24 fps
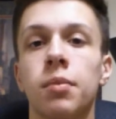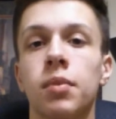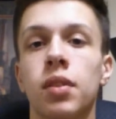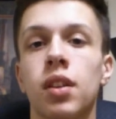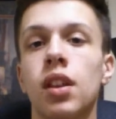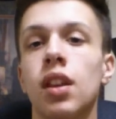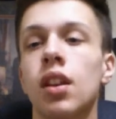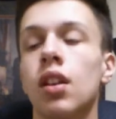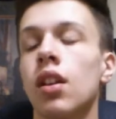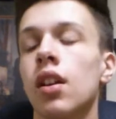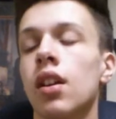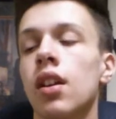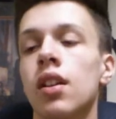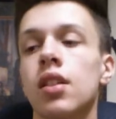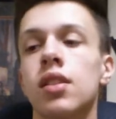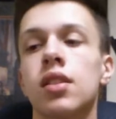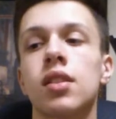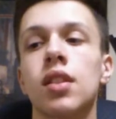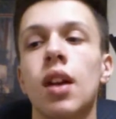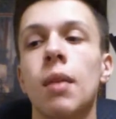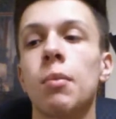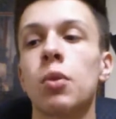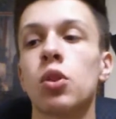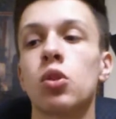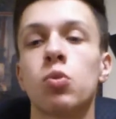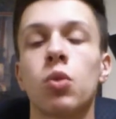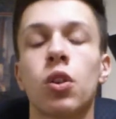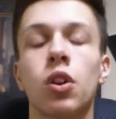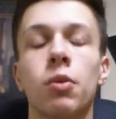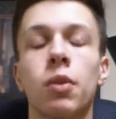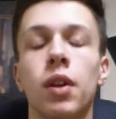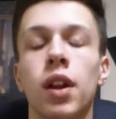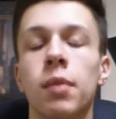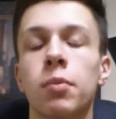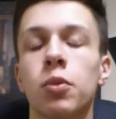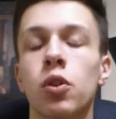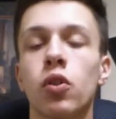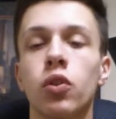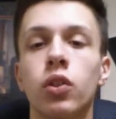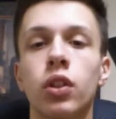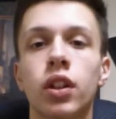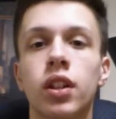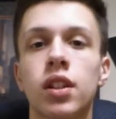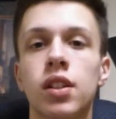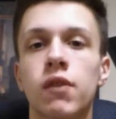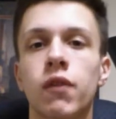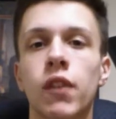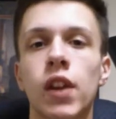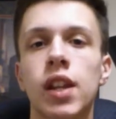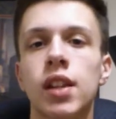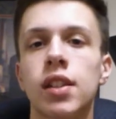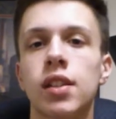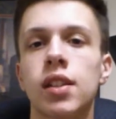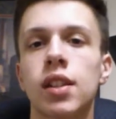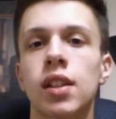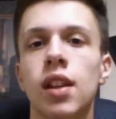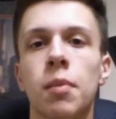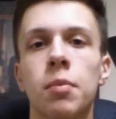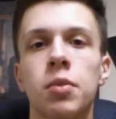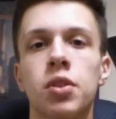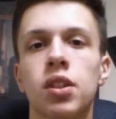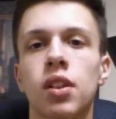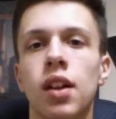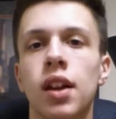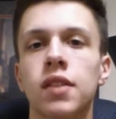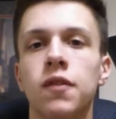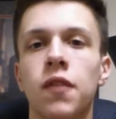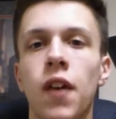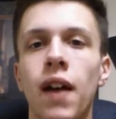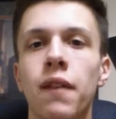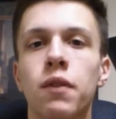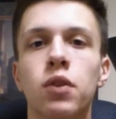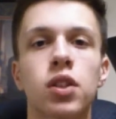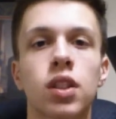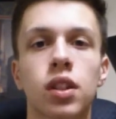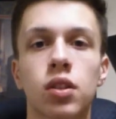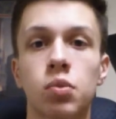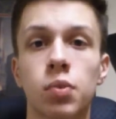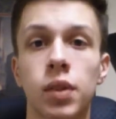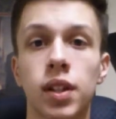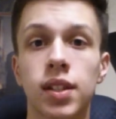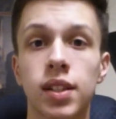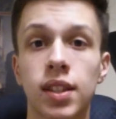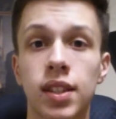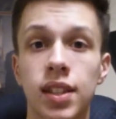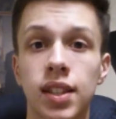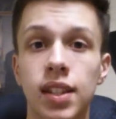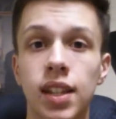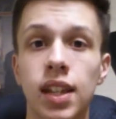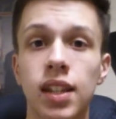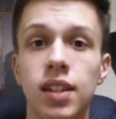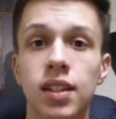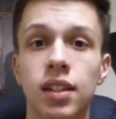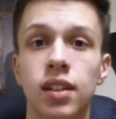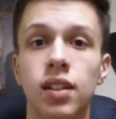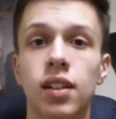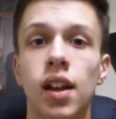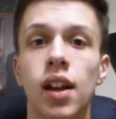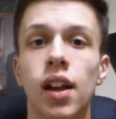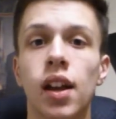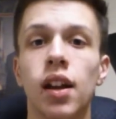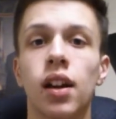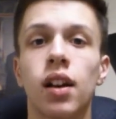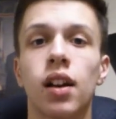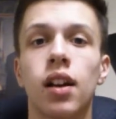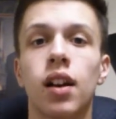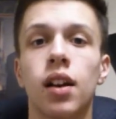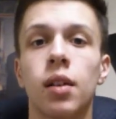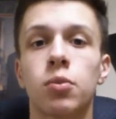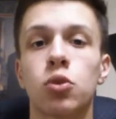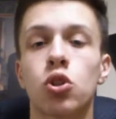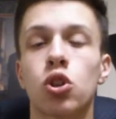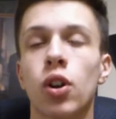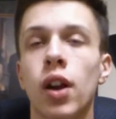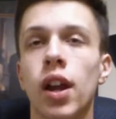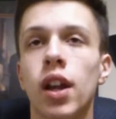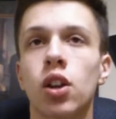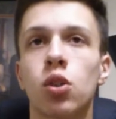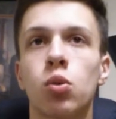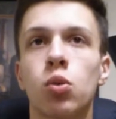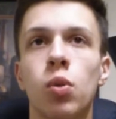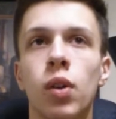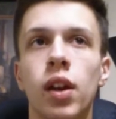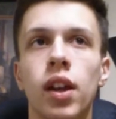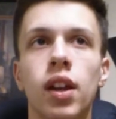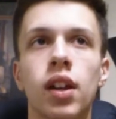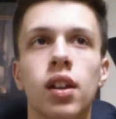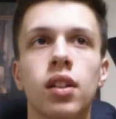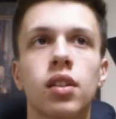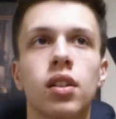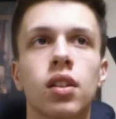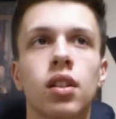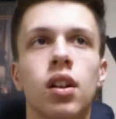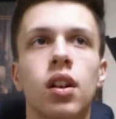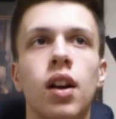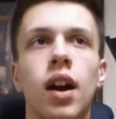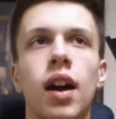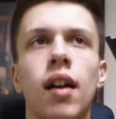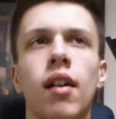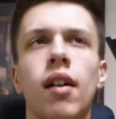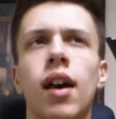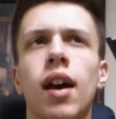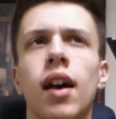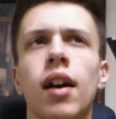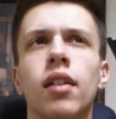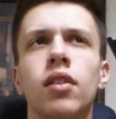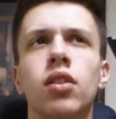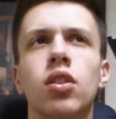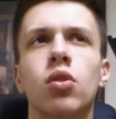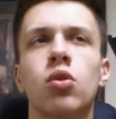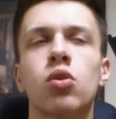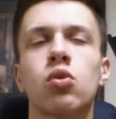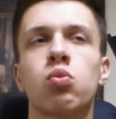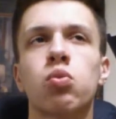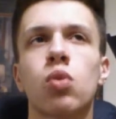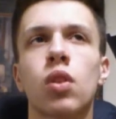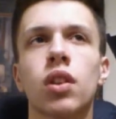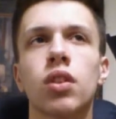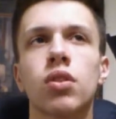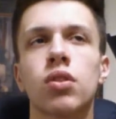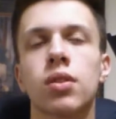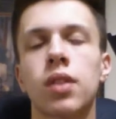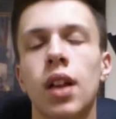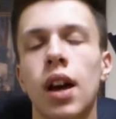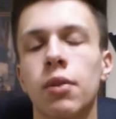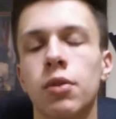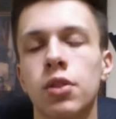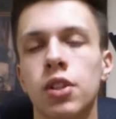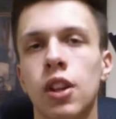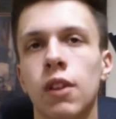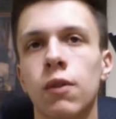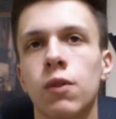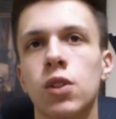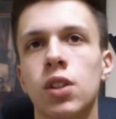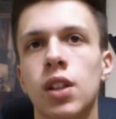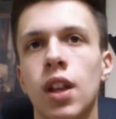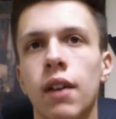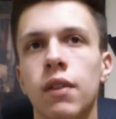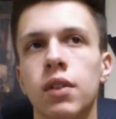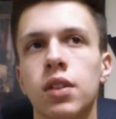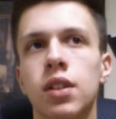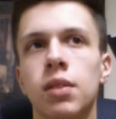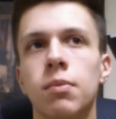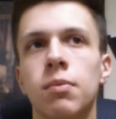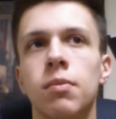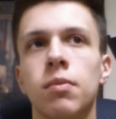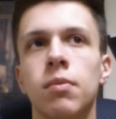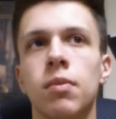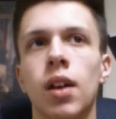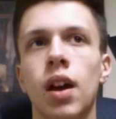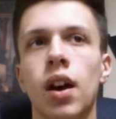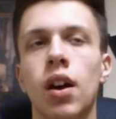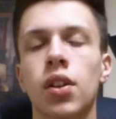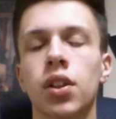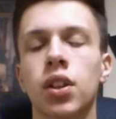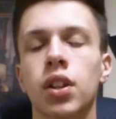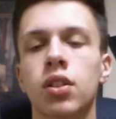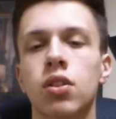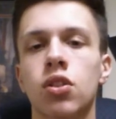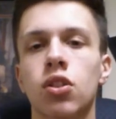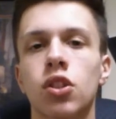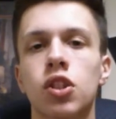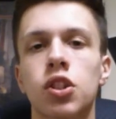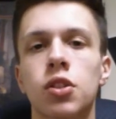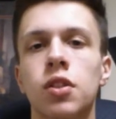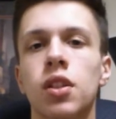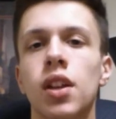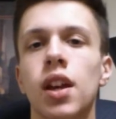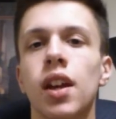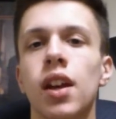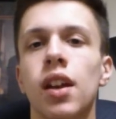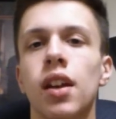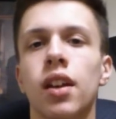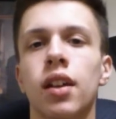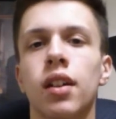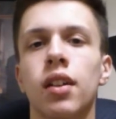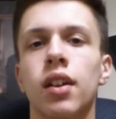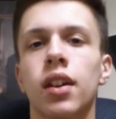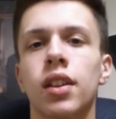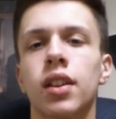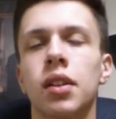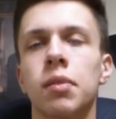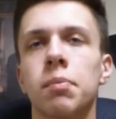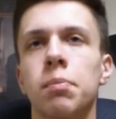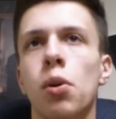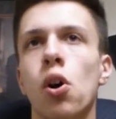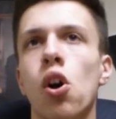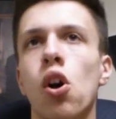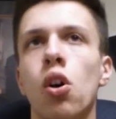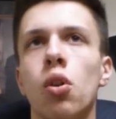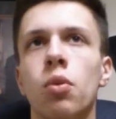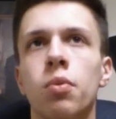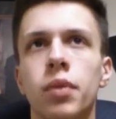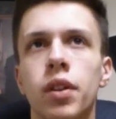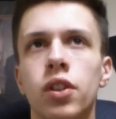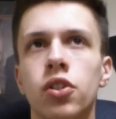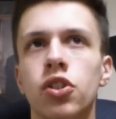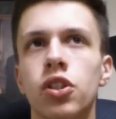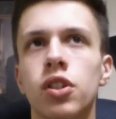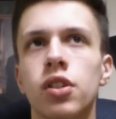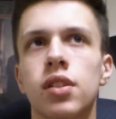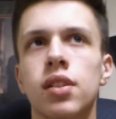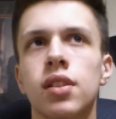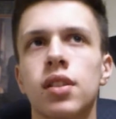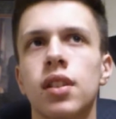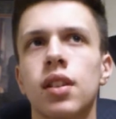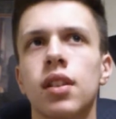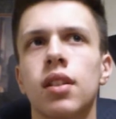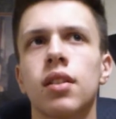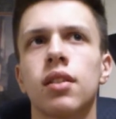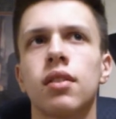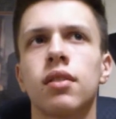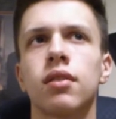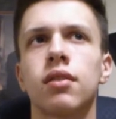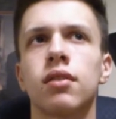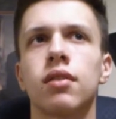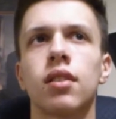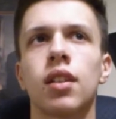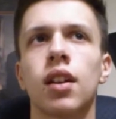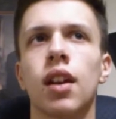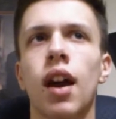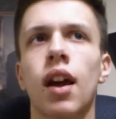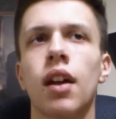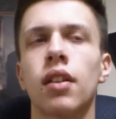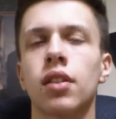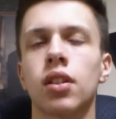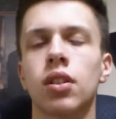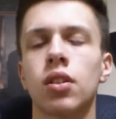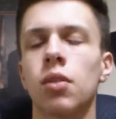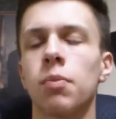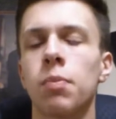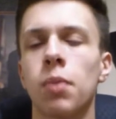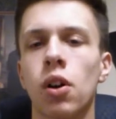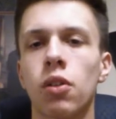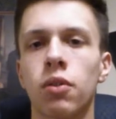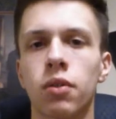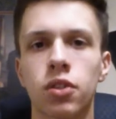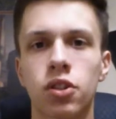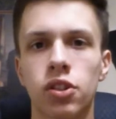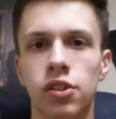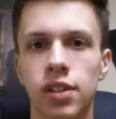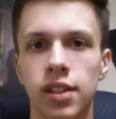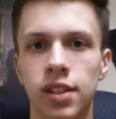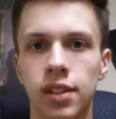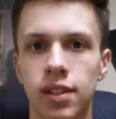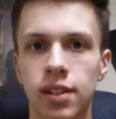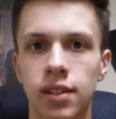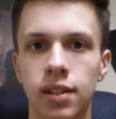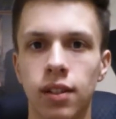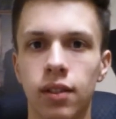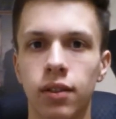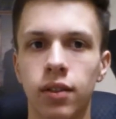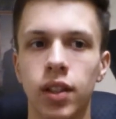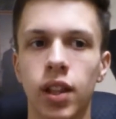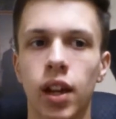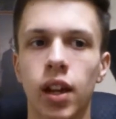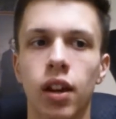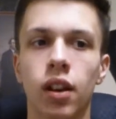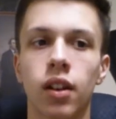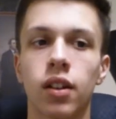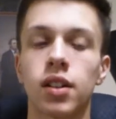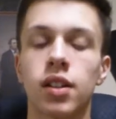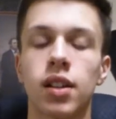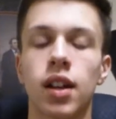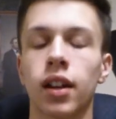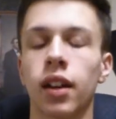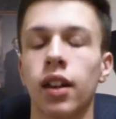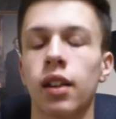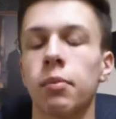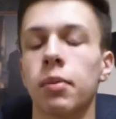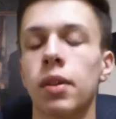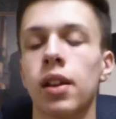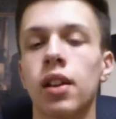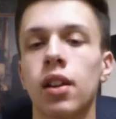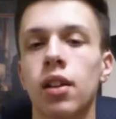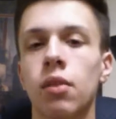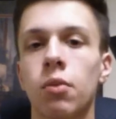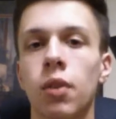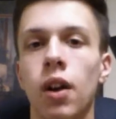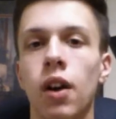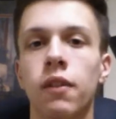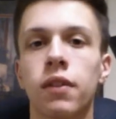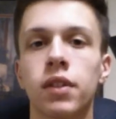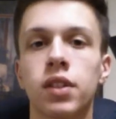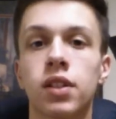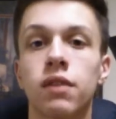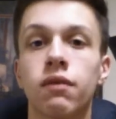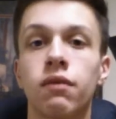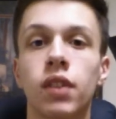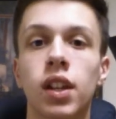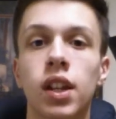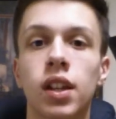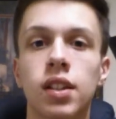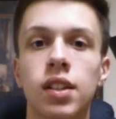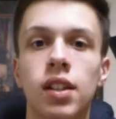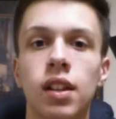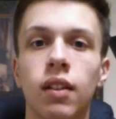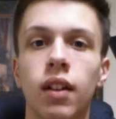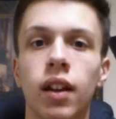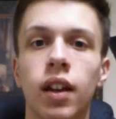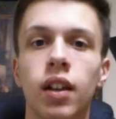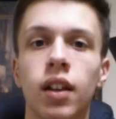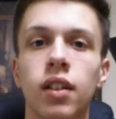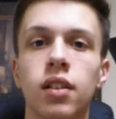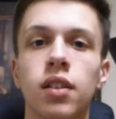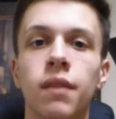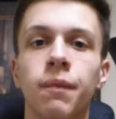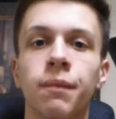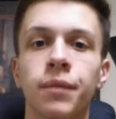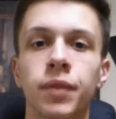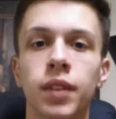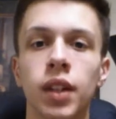his numbers really went up. Go and look at his fantasy numbers the last 5 or 6 weeks of the season. Trey Quinn, there was one of their slot receivers having some health concerns. I think Paul Richardson, I don't even know if Paul Richardson's still there. He's not going to be any relevance in fantasy land.